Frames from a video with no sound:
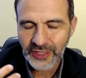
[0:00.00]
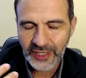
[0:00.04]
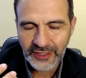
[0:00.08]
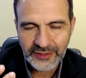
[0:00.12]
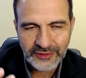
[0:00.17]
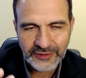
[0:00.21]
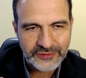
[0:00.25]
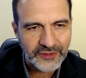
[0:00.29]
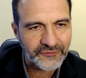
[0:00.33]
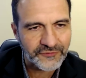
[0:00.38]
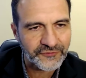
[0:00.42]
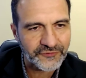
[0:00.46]

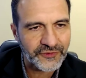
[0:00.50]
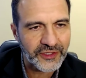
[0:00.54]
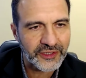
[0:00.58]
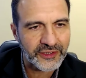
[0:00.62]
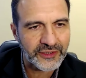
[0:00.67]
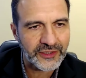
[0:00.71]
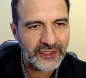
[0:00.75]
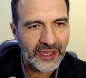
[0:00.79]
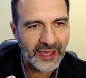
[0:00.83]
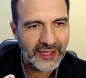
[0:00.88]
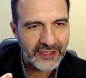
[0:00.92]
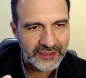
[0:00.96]

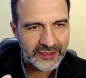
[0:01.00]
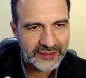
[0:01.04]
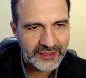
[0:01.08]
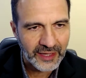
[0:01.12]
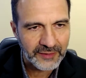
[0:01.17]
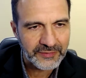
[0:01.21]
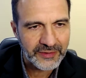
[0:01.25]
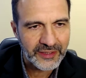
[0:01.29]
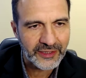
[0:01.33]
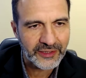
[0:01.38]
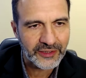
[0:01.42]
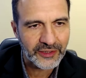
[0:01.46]
scientific,
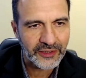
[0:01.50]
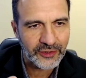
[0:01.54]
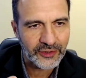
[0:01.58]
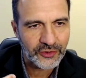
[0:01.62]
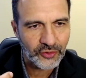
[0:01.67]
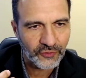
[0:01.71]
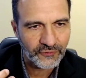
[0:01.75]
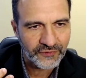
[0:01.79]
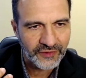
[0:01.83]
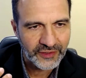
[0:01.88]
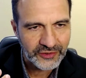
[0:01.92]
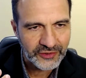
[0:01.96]
academic,
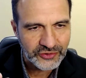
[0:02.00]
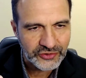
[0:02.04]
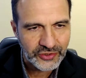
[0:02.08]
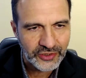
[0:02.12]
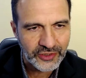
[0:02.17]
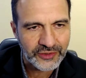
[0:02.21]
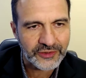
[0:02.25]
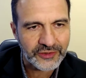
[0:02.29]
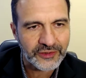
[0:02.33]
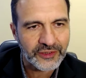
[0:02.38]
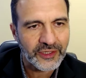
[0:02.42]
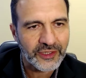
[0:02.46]

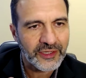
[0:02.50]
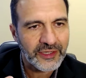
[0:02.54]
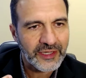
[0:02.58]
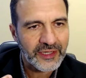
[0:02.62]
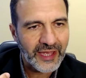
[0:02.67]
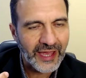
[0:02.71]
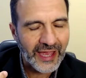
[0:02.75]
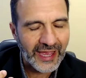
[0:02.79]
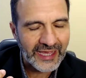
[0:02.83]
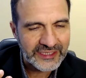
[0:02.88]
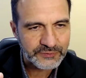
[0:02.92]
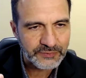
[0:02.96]
innovation
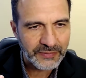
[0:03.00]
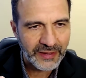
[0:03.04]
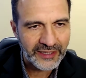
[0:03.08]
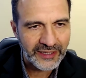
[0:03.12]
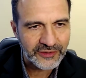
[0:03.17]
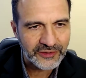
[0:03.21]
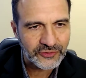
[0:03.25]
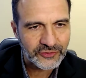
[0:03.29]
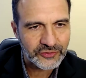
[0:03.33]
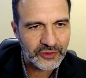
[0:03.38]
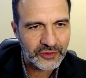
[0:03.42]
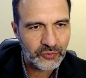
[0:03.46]

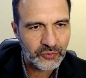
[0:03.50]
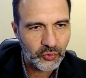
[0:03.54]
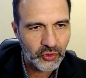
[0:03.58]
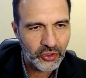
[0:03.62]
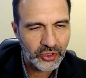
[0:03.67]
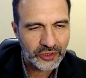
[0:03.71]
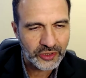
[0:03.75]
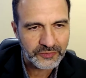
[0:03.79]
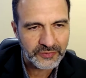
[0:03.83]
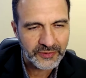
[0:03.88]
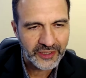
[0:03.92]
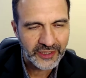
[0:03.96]
aspect to the
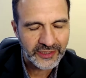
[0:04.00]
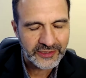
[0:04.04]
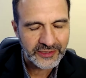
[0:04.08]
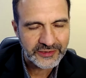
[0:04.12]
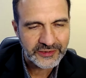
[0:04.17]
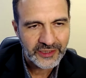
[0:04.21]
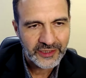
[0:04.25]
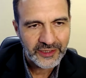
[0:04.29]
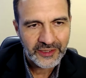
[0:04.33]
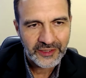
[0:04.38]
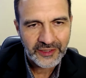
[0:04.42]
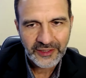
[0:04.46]
work
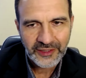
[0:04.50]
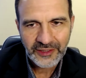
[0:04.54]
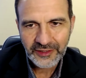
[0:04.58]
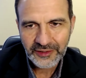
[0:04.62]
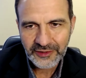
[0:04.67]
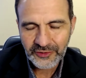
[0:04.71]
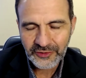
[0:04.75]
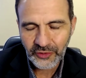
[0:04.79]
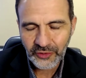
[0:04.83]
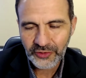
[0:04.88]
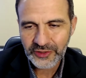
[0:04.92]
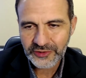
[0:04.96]
because,
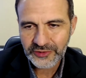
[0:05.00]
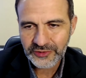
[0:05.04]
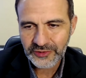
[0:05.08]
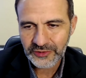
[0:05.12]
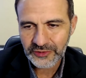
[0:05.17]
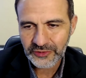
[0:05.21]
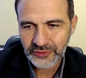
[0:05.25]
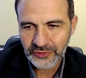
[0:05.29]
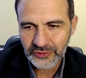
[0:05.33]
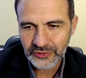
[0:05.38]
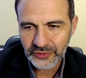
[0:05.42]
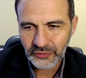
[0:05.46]

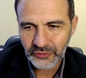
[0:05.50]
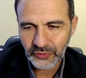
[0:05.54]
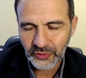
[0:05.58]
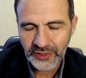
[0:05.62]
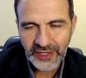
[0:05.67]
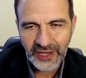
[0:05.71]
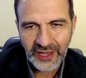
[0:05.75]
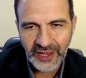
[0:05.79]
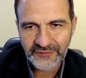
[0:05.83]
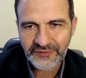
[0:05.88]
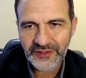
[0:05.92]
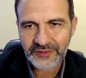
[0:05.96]
you
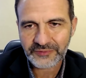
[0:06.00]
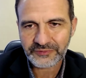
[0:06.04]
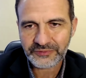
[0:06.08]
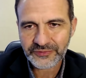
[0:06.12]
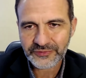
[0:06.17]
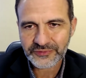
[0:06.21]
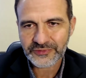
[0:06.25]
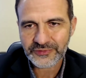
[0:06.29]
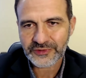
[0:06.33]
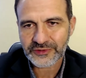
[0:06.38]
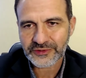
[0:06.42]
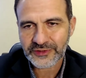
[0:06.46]
want to have
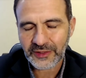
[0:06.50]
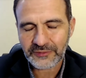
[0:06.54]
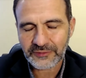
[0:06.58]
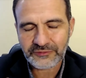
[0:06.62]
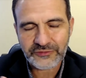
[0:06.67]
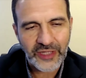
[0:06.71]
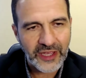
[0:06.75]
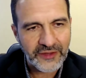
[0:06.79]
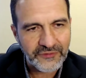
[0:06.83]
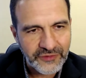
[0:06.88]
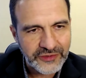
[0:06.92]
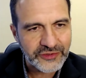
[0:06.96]

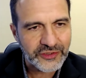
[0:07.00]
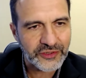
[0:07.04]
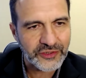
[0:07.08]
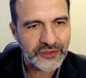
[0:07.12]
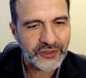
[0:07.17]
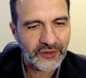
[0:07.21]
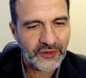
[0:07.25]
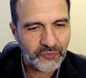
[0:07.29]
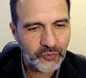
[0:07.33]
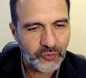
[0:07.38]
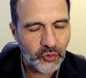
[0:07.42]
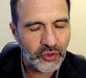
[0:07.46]
some
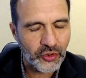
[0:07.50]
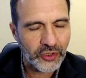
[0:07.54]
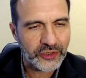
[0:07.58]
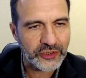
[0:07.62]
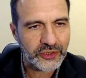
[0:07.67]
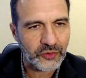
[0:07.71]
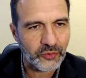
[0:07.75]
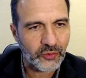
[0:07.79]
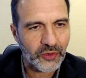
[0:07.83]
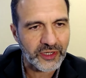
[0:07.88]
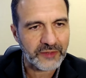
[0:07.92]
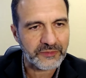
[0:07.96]
diversity of
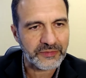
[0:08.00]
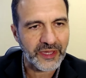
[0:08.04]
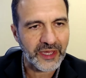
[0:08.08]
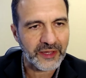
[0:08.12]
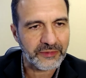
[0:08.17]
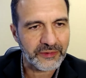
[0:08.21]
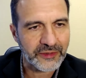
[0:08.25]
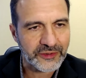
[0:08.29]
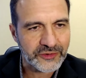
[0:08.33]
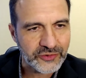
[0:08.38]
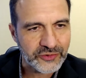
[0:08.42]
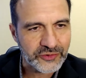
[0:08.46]
work. You want to be
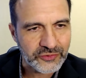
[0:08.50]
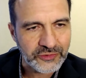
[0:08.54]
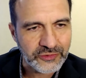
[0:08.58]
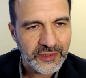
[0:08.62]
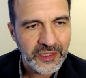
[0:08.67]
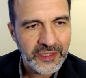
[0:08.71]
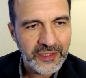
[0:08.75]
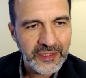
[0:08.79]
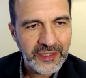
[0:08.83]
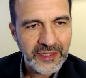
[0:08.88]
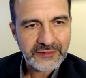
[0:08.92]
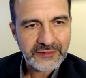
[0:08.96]
able to